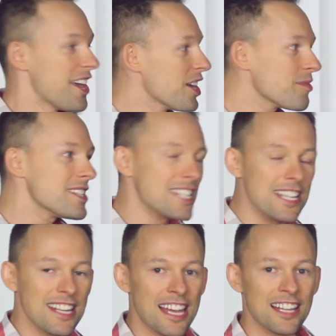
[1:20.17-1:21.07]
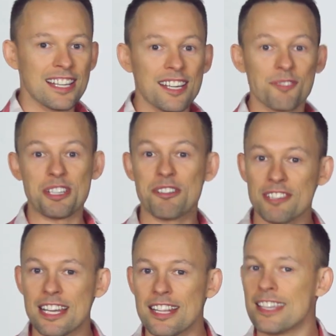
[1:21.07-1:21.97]
Here we see an alien
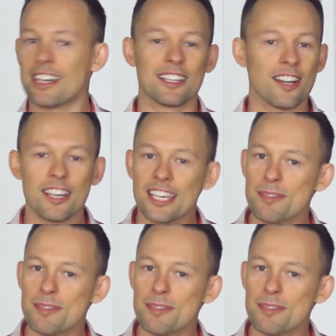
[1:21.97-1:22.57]
recreating the iconic